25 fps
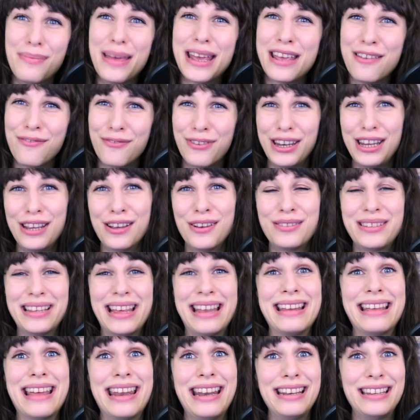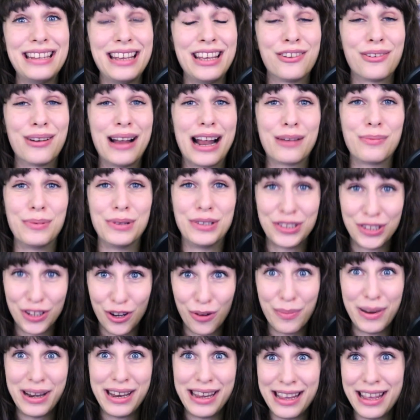Making videos and getting to interact with
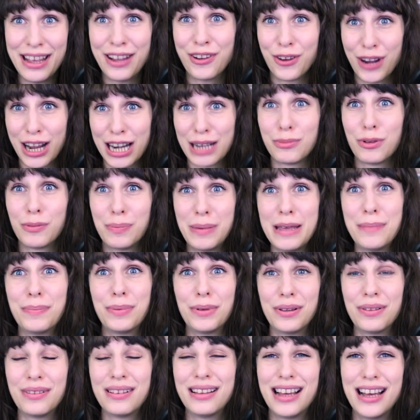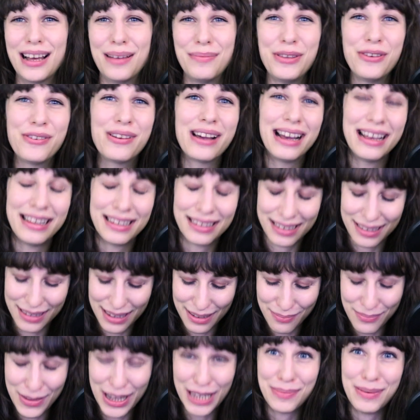so many incredible people, um, you guys,
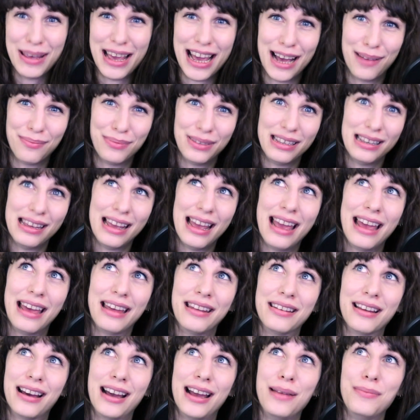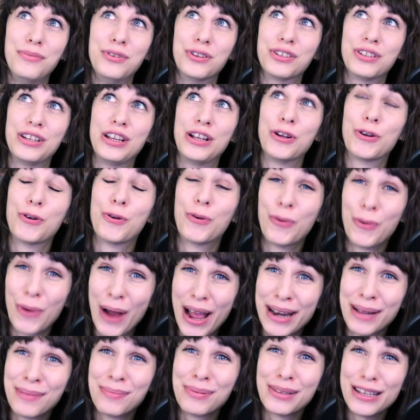makes me happy. And I'm just
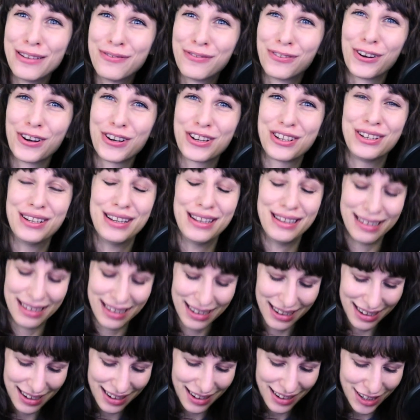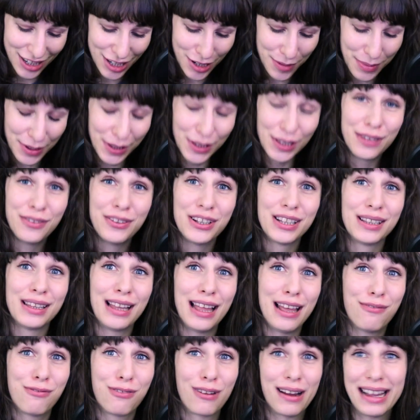incredibly fortunate to be living a
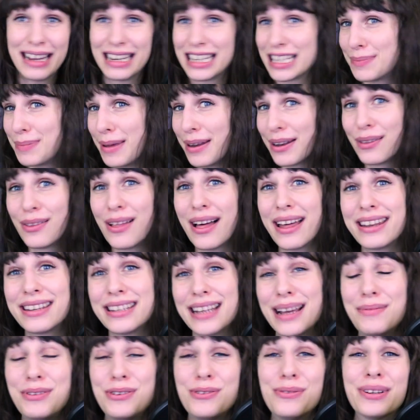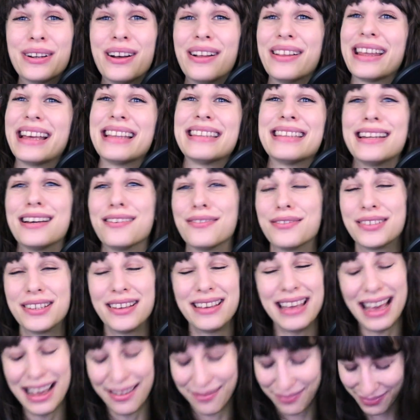life where I get to spend a lot of time doing all that stuff. So
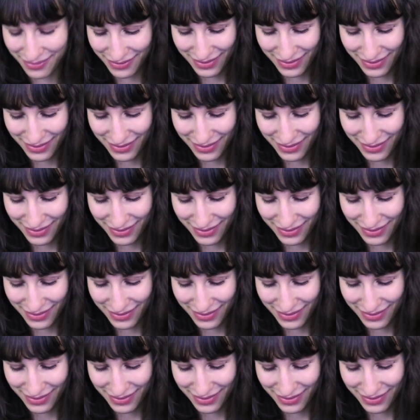yeah,